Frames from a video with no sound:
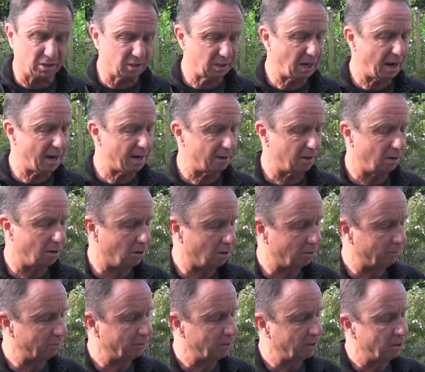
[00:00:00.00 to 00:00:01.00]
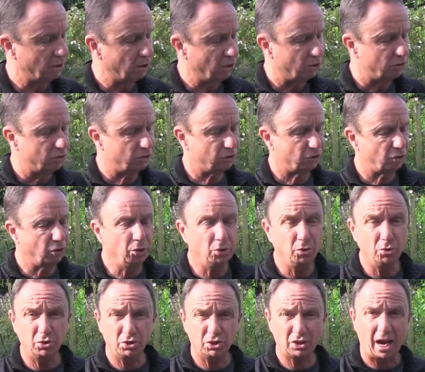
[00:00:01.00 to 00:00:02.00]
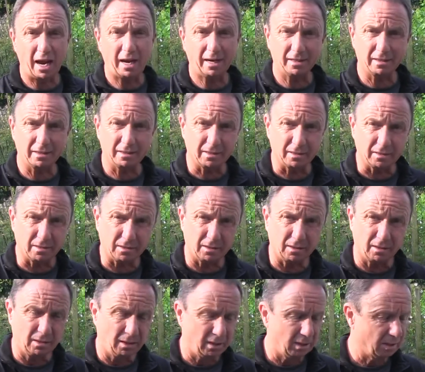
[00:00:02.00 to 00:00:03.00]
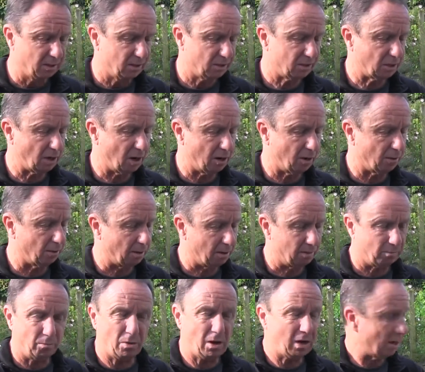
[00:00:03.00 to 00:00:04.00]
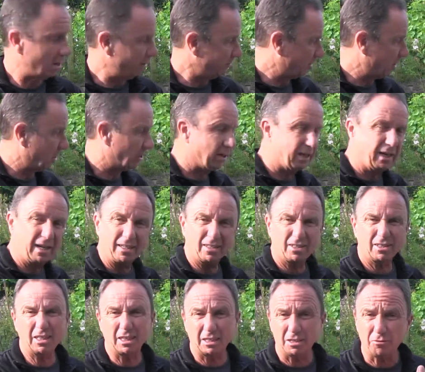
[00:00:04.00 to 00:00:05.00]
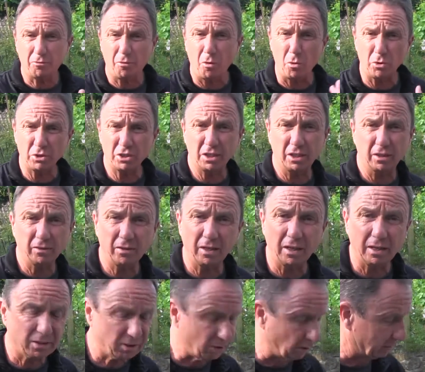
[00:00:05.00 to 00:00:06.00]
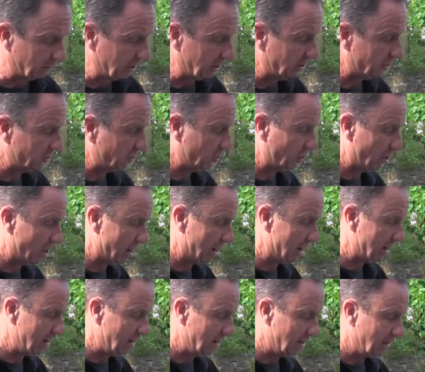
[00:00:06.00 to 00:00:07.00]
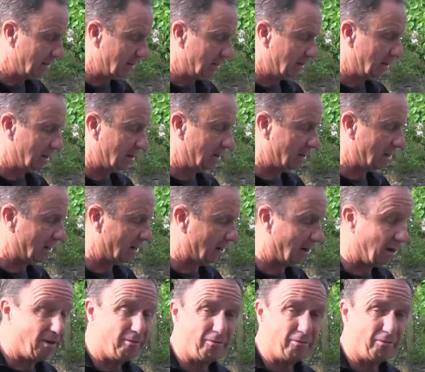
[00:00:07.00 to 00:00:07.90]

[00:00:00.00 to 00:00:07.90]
set of 2 seconds. So, well, I've got 6/40th here, so I'm going to try a